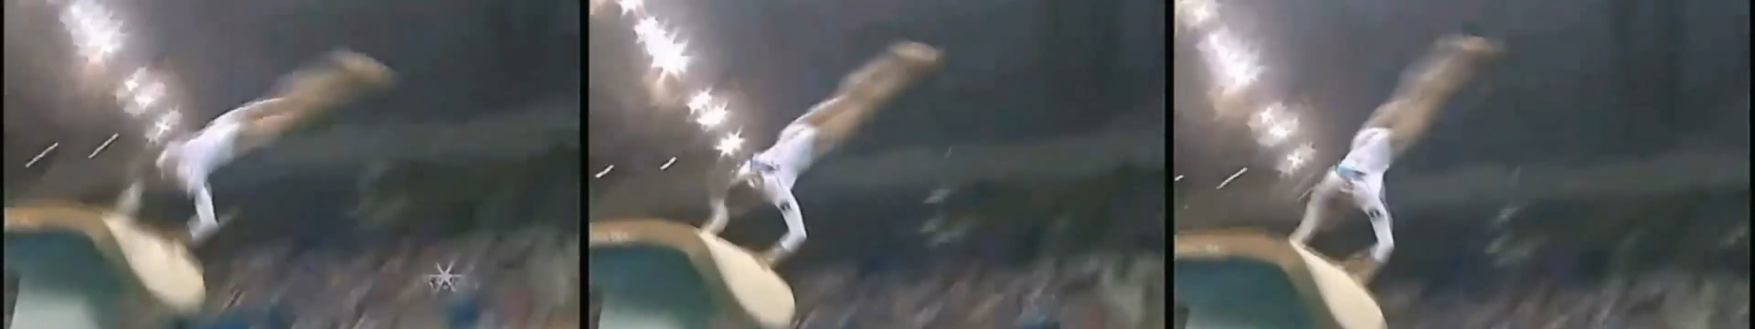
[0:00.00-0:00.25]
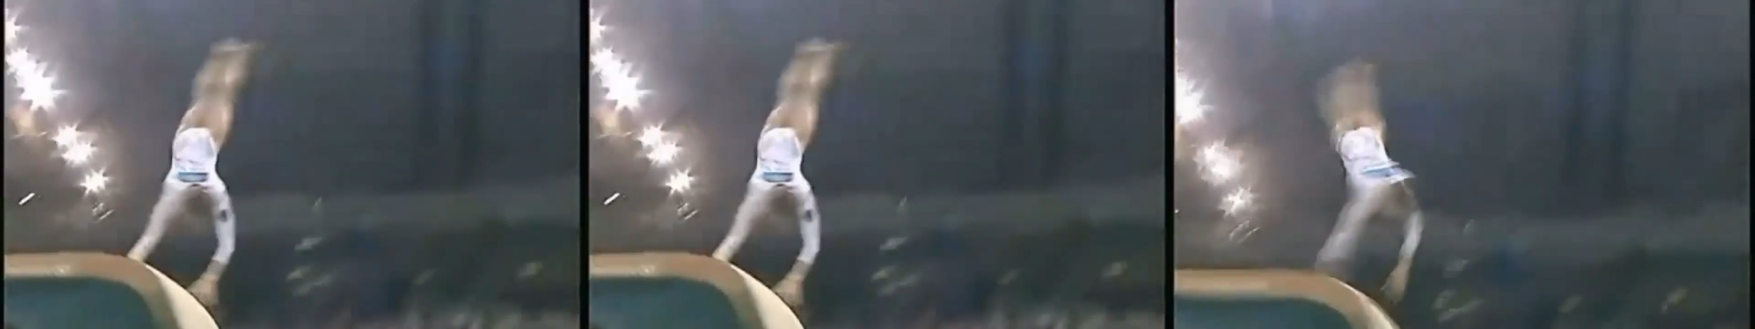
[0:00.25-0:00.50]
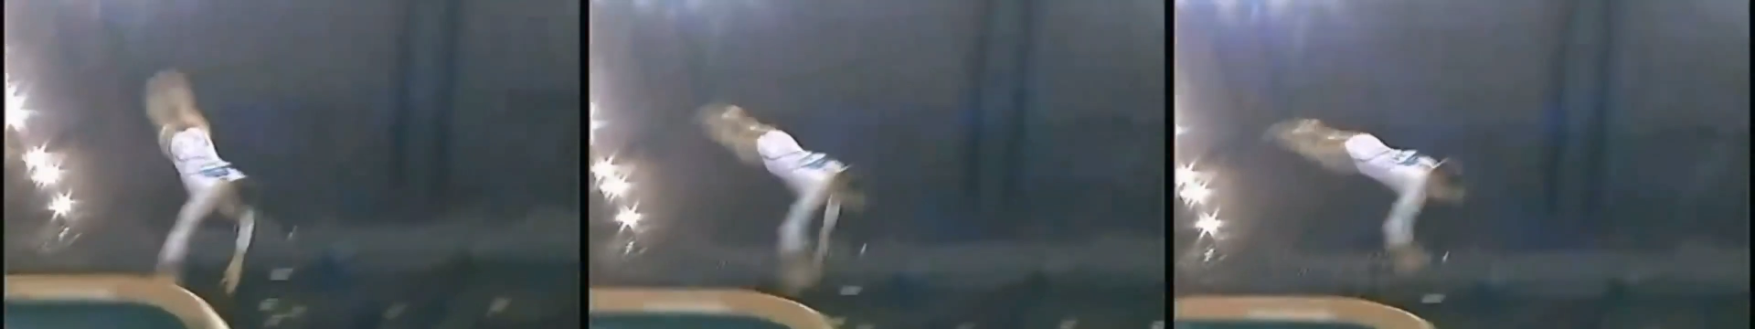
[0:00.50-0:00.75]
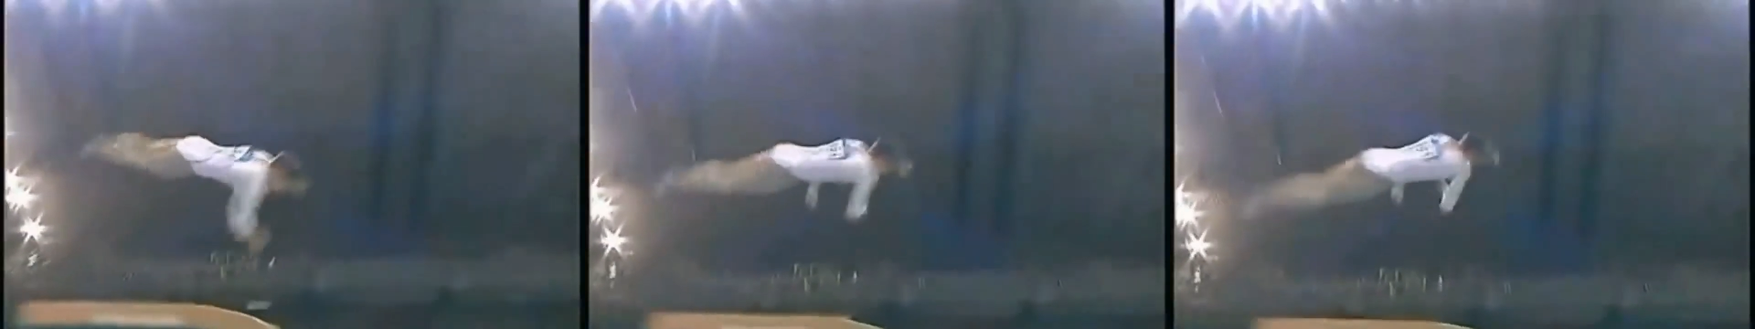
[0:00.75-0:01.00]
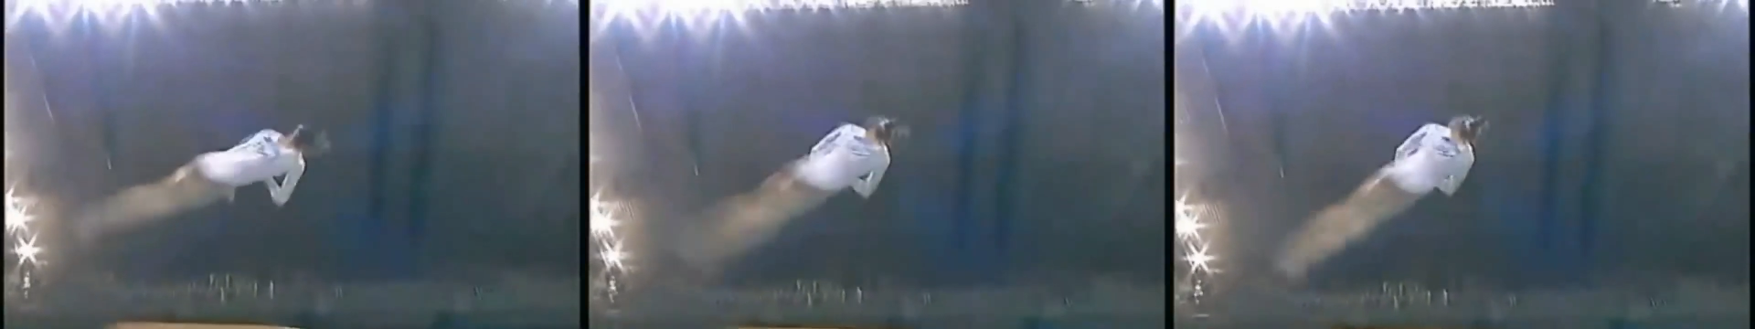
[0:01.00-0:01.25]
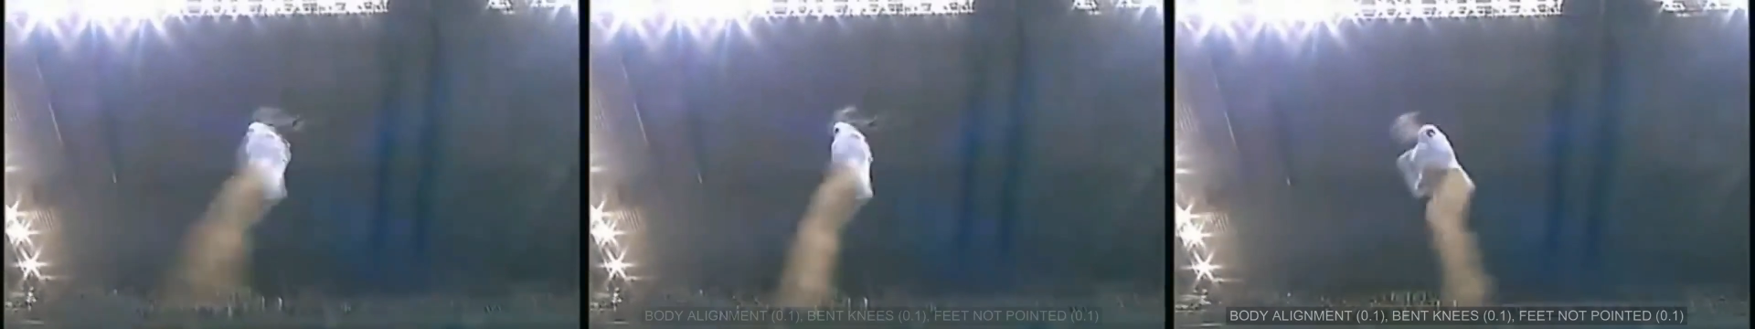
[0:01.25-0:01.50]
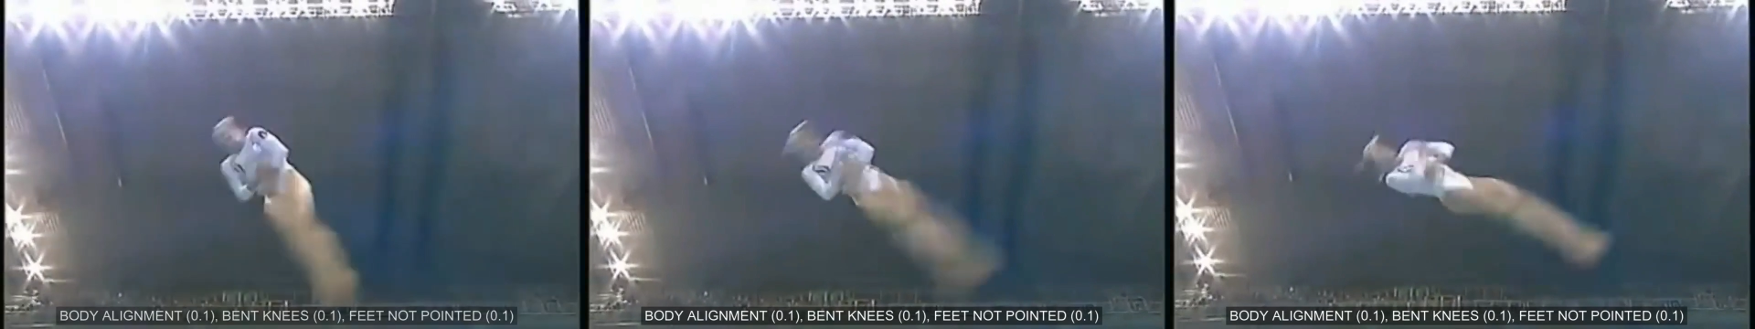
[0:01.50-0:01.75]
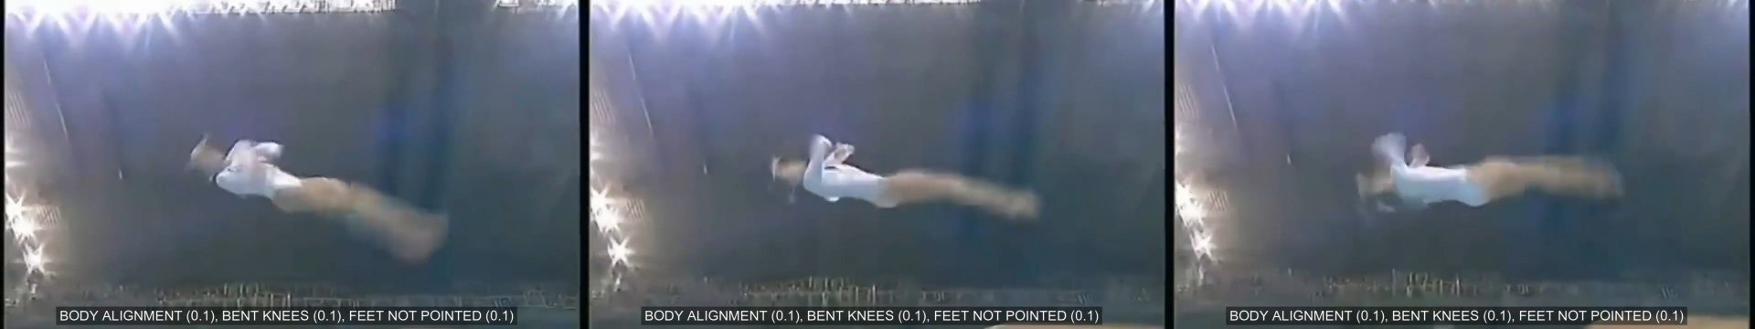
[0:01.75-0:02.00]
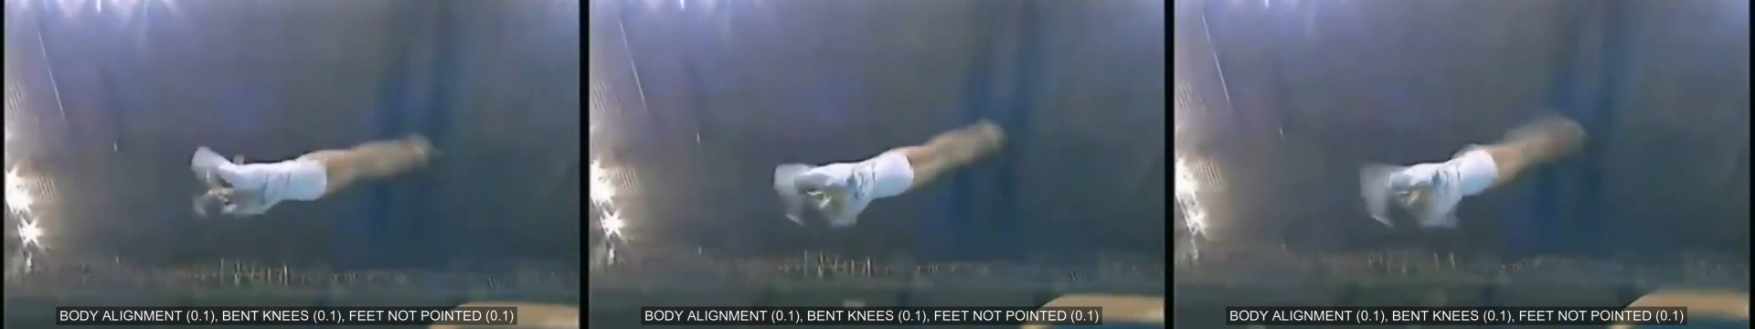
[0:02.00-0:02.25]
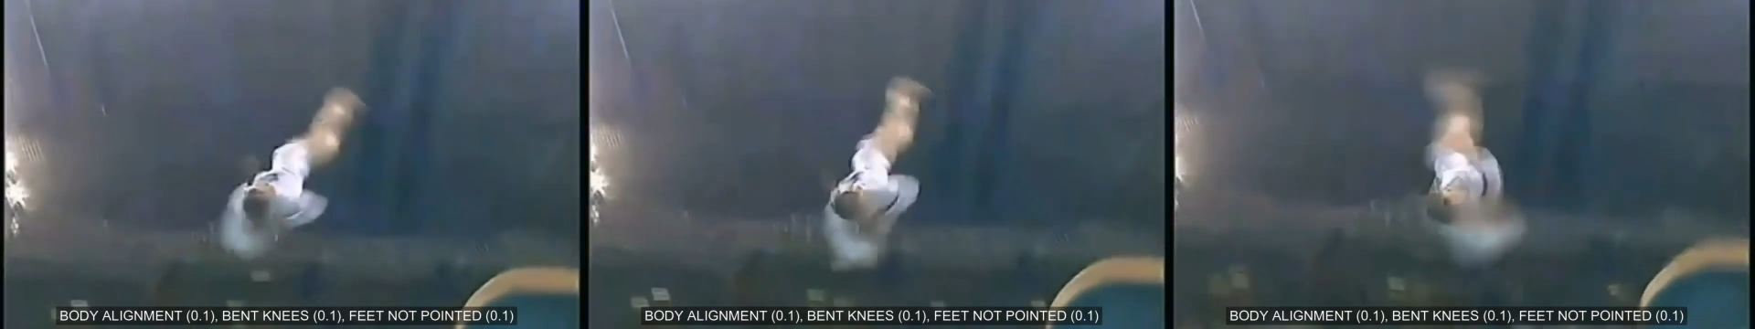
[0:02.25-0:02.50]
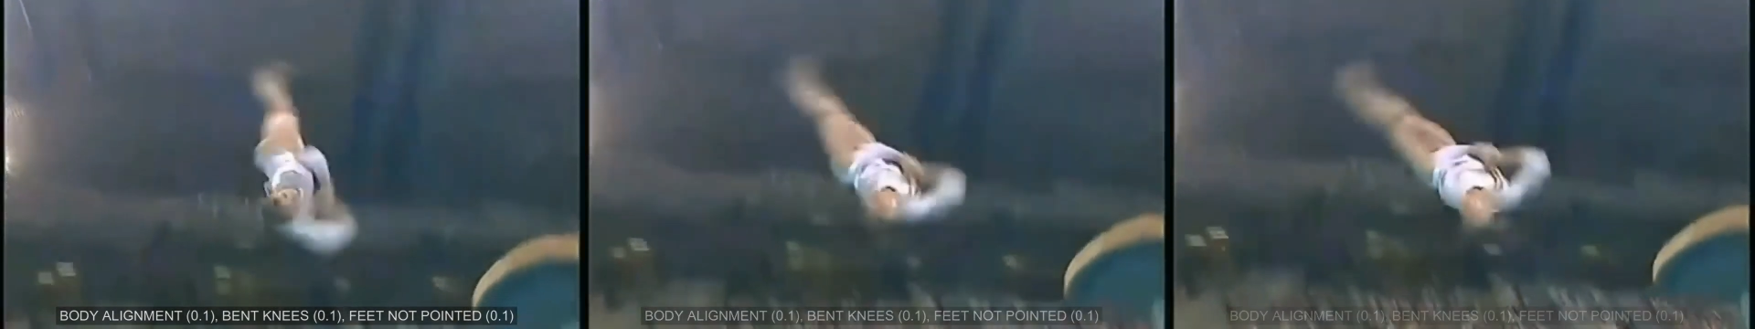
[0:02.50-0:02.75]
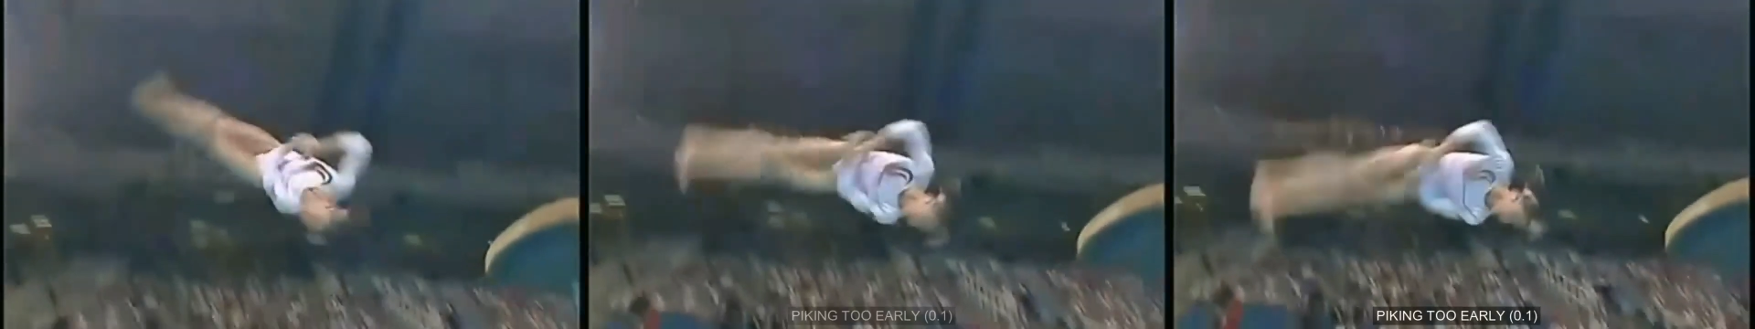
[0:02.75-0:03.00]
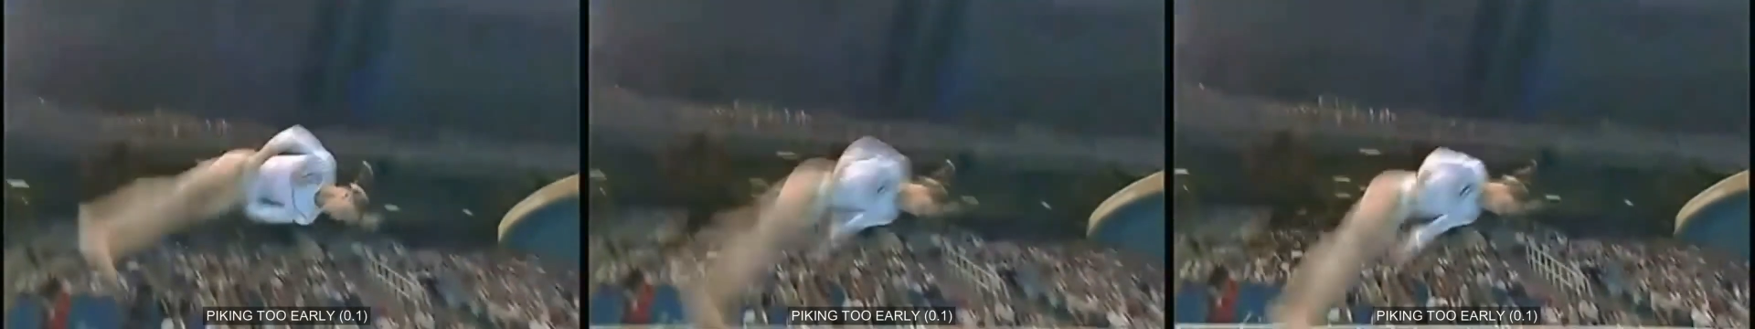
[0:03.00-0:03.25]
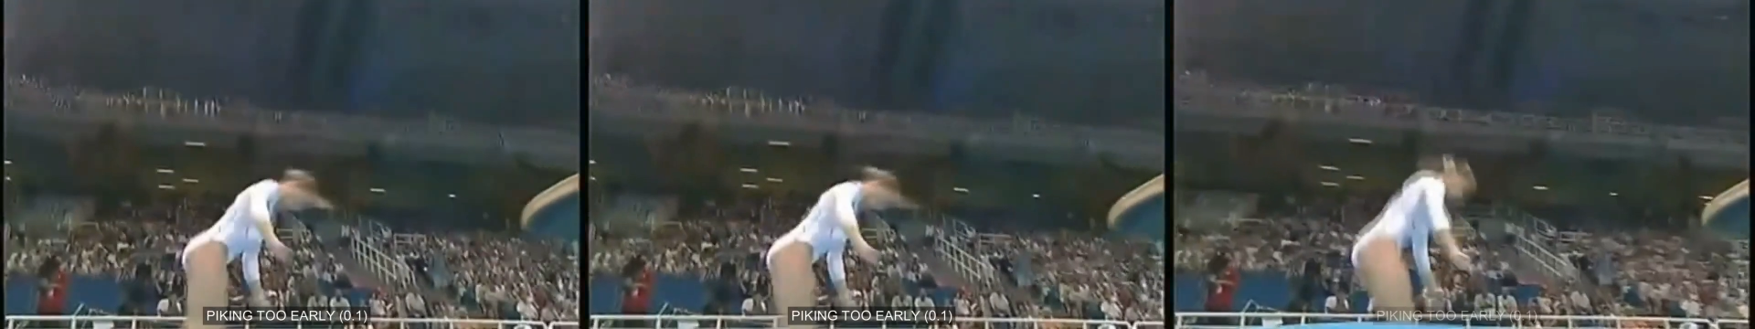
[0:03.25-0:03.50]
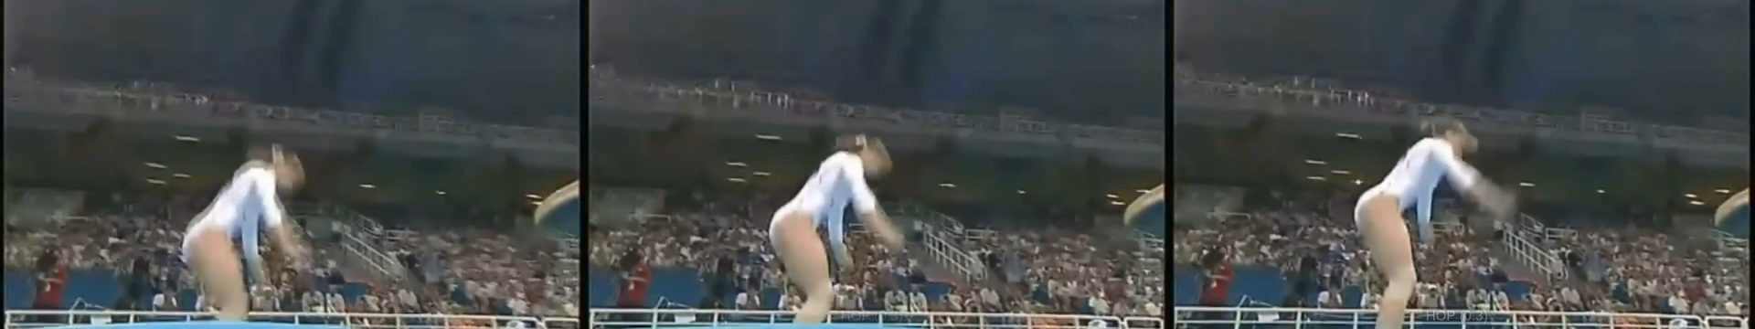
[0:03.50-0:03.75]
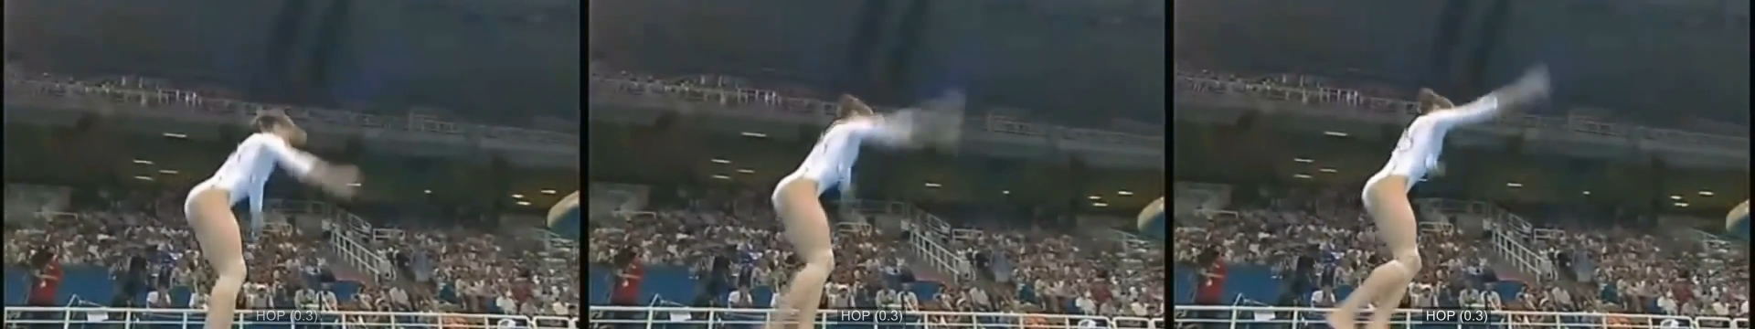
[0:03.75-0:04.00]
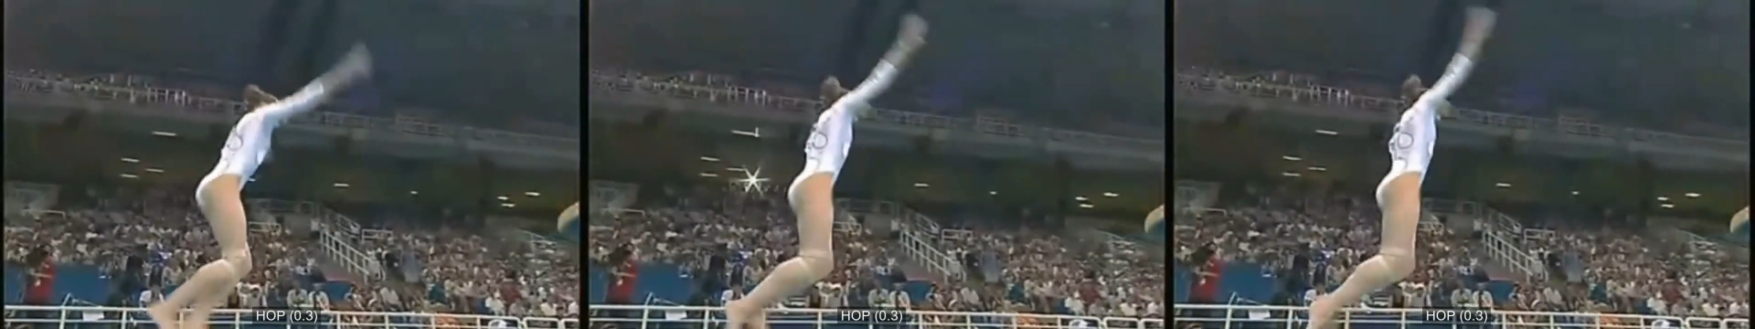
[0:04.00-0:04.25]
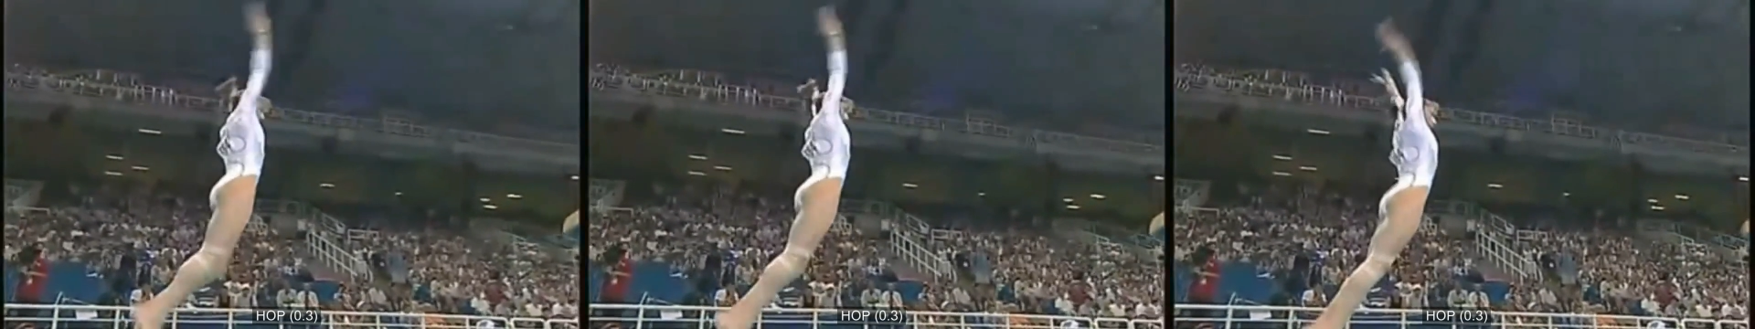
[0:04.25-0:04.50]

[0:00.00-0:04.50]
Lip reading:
Nobody's mouth can be seen.